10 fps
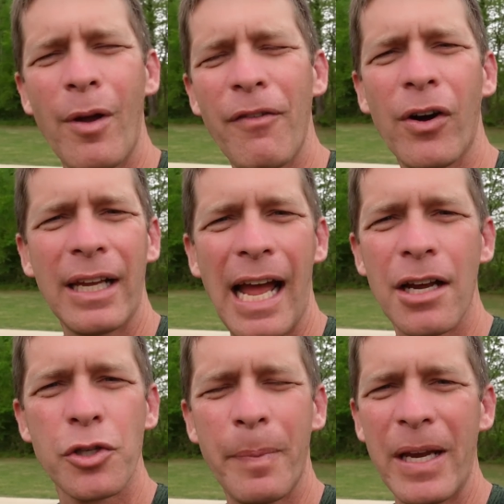We've already
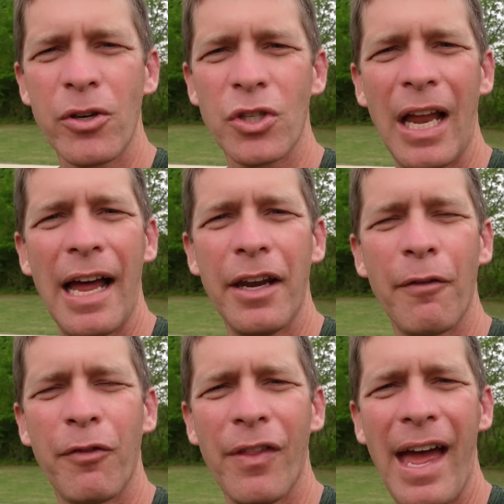got our speakers lined
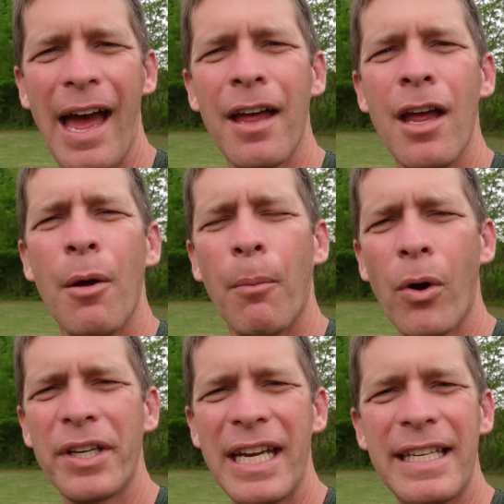up for that.
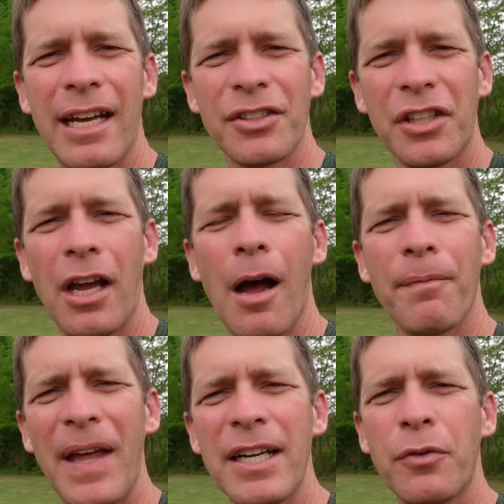More details to
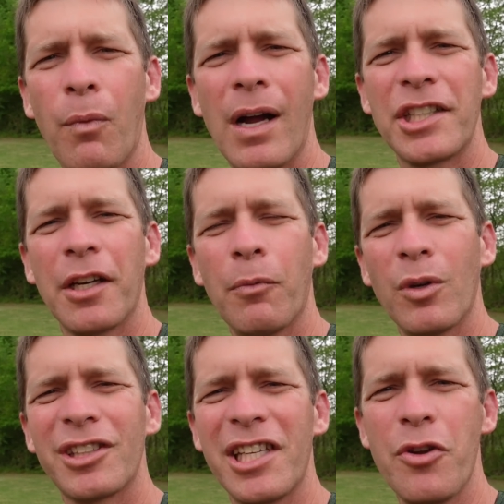come. Thanks for watching.
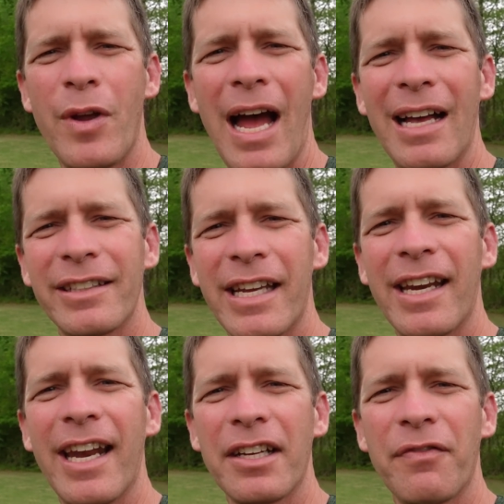We'll see you guys in
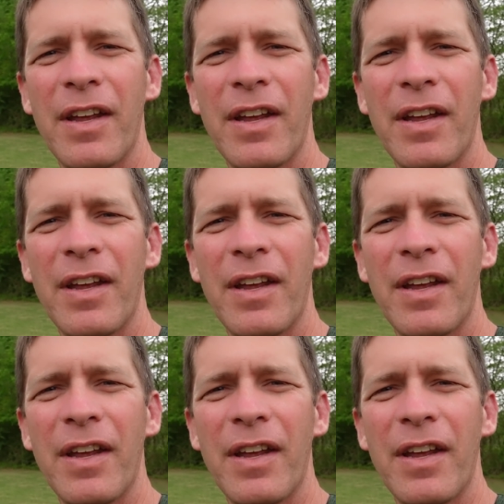the next